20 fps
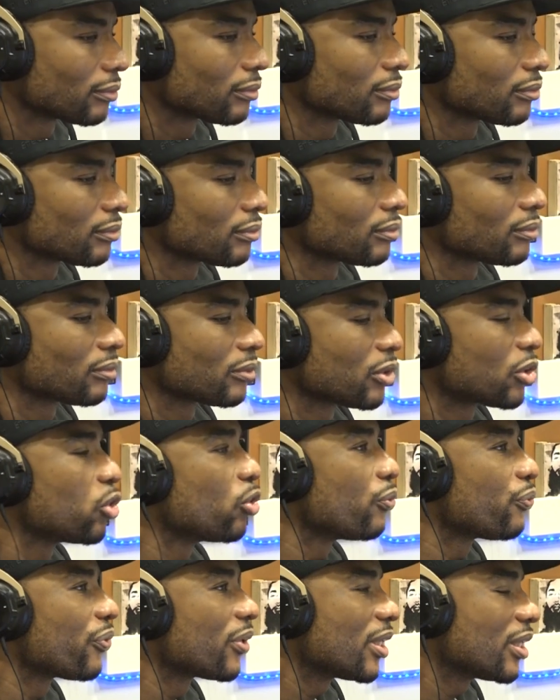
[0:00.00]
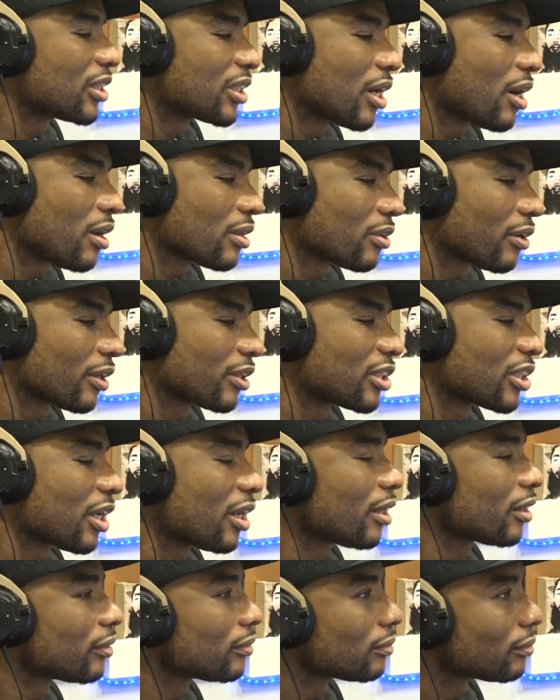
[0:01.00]
Or just one John? Two Philly Johns on a
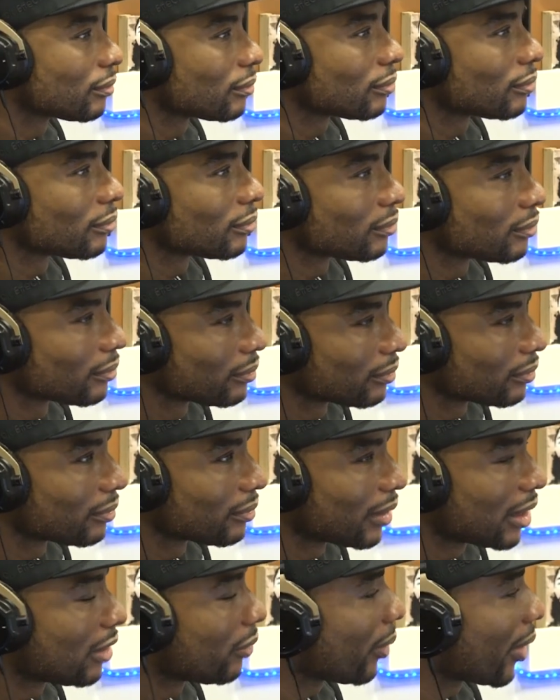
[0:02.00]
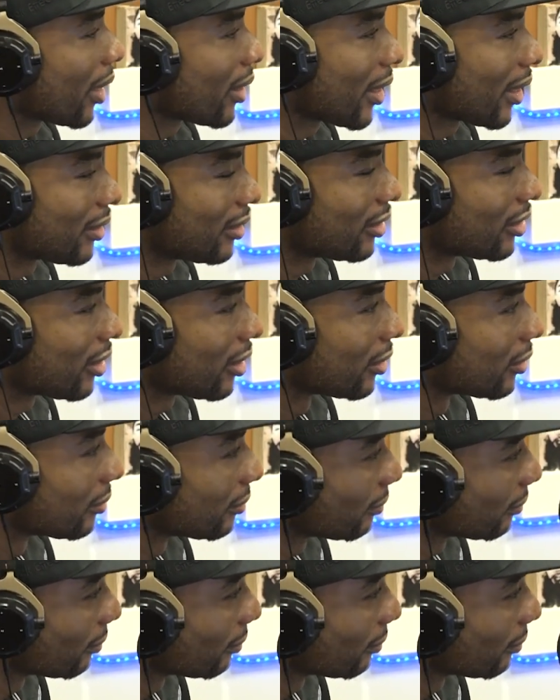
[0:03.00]
John? Either way, I like the John.